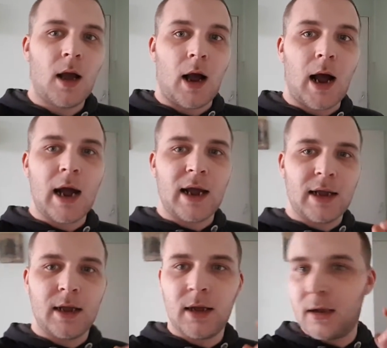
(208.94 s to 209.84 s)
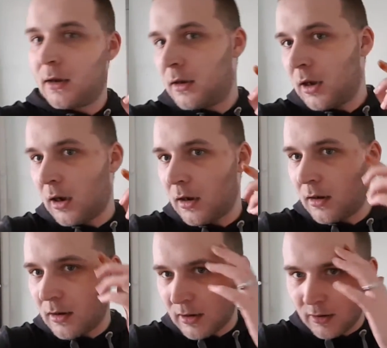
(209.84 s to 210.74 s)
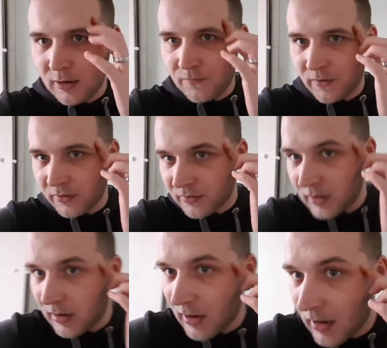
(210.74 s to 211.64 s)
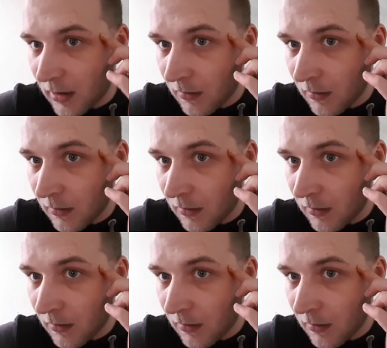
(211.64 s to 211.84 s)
I don't know if you can see it now,